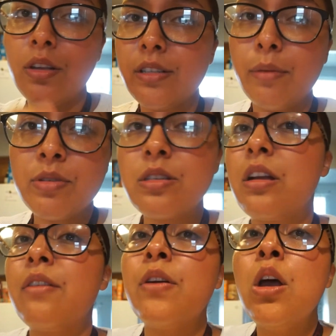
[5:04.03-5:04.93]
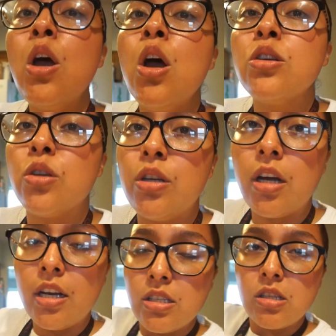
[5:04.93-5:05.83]
that type of stuff so you
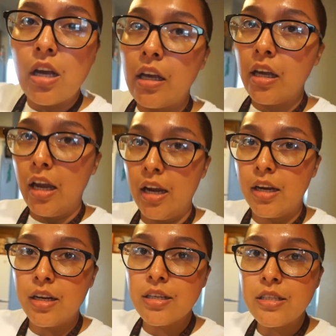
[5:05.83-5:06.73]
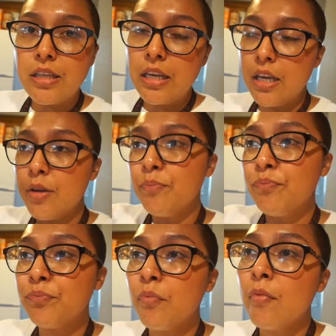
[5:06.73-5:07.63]
guys can see
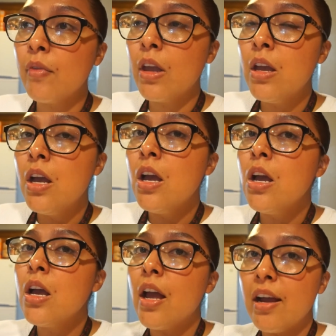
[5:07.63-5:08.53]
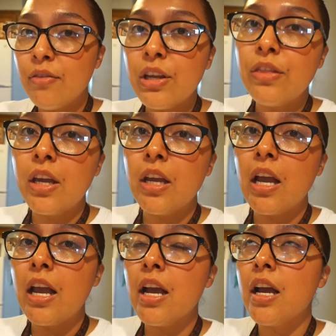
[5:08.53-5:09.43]

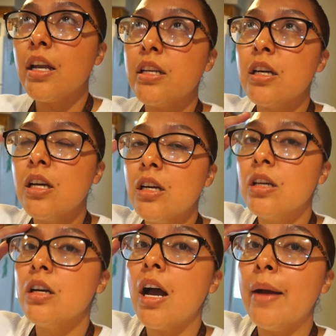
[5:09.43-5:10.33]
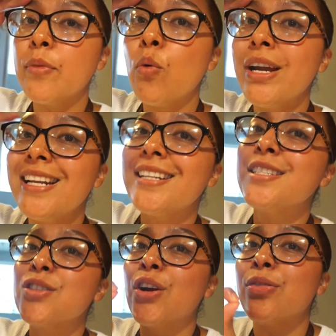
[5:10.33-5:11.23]
everything. And I'm going to
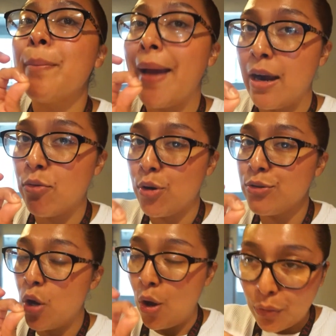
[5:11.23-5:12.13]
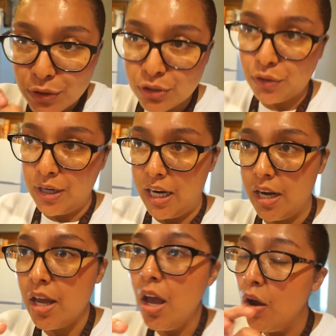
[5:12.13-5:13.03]
insert the macros on the screen,
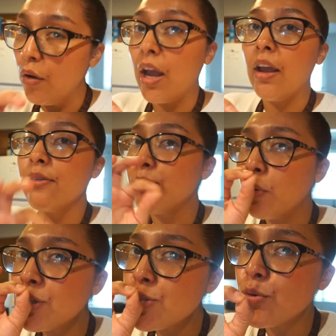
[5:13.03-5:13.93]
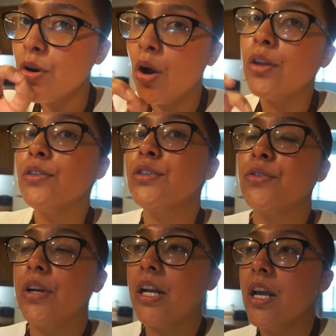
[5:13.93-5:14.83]
okay, for sure on the
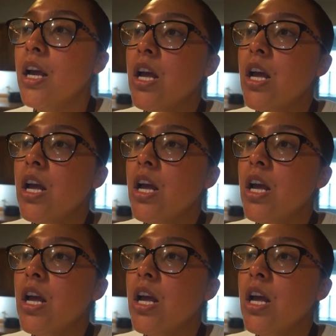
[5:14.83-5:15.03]
screen.